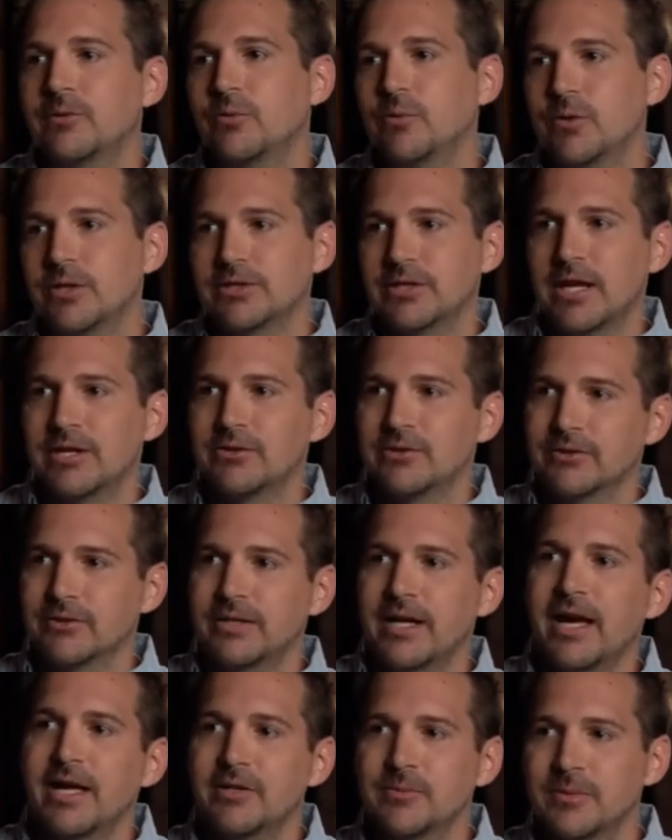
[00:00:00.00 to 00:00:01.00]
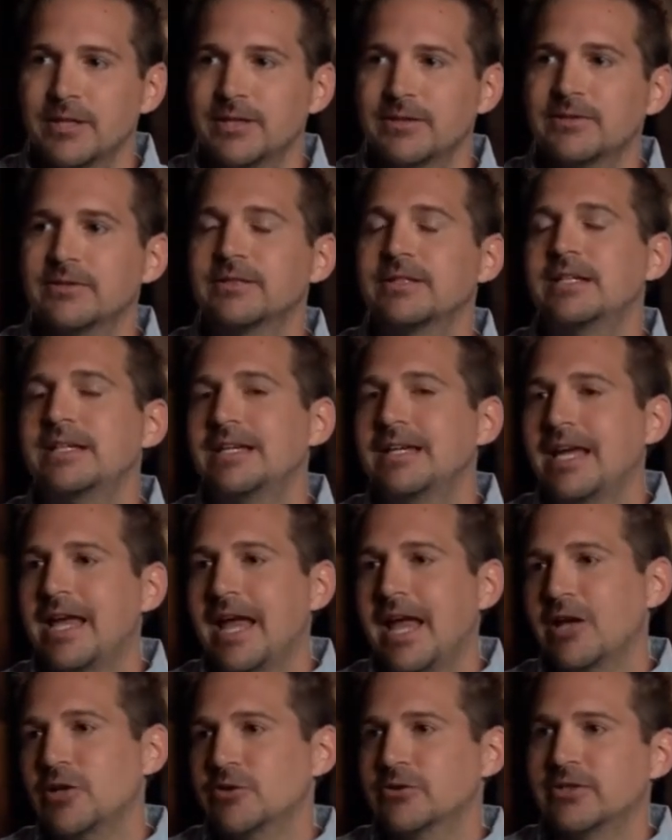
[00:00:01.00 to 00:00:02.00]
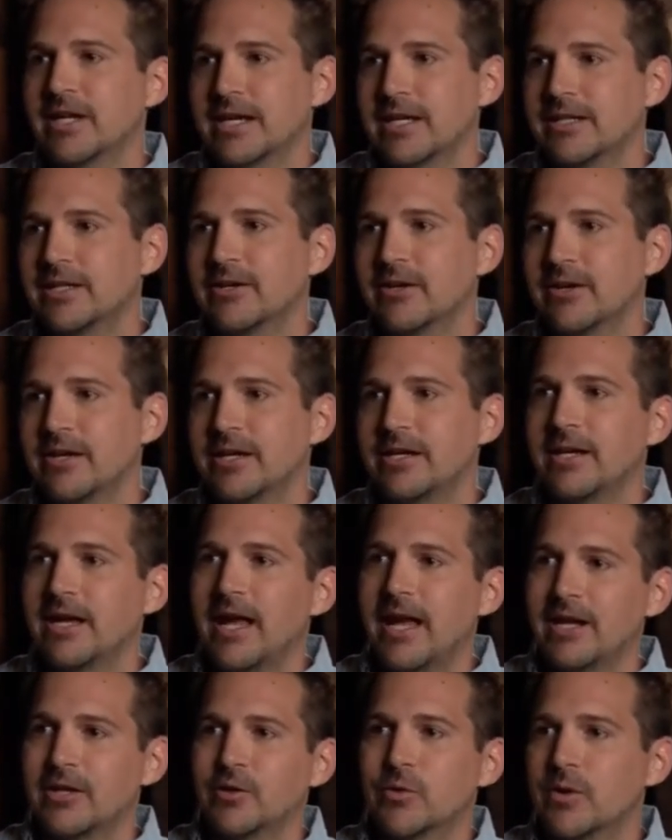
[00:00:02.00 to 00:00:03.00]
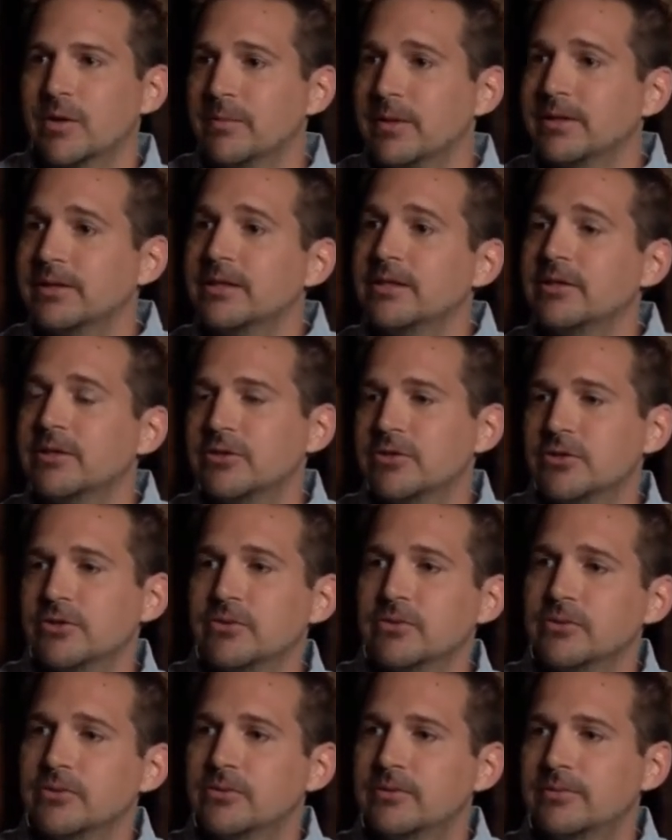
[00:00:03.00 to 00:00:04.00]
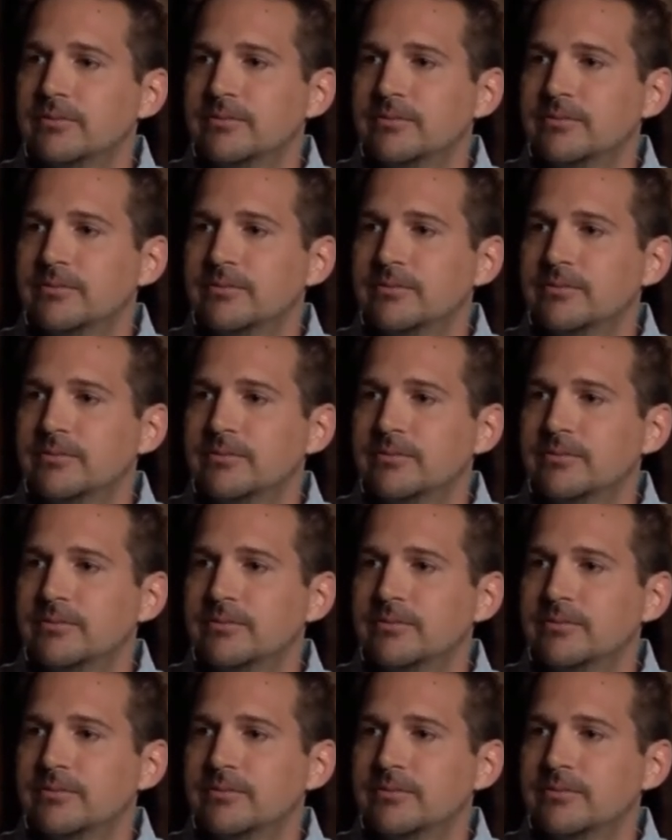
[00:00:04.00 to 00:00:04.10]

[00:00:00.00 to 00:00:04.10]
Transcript: which has your attachments, and your secondary and equipment that you can choose.